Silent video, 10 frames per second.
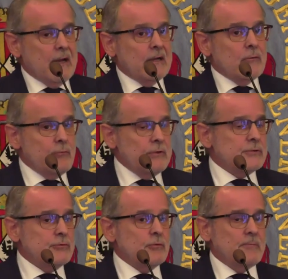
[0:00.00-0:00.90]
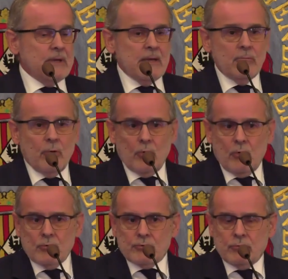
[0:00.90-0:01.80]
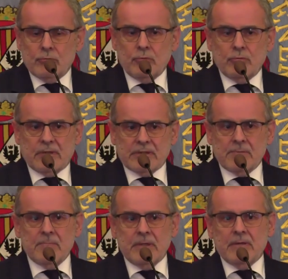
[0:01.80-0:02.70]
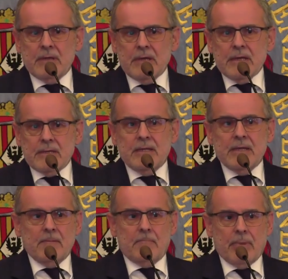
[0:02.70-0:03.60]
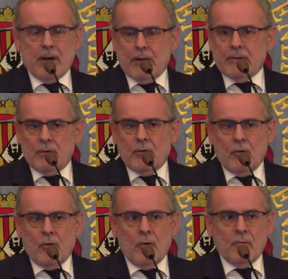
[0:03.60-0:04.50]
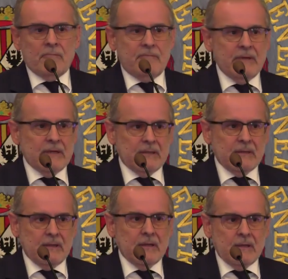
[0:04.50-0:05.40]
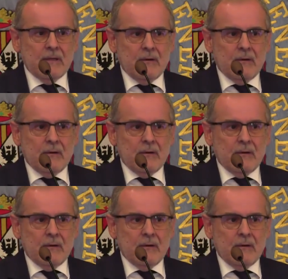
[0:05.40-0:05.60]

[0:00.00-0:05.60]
and we should be able also to transmit the pride of feeling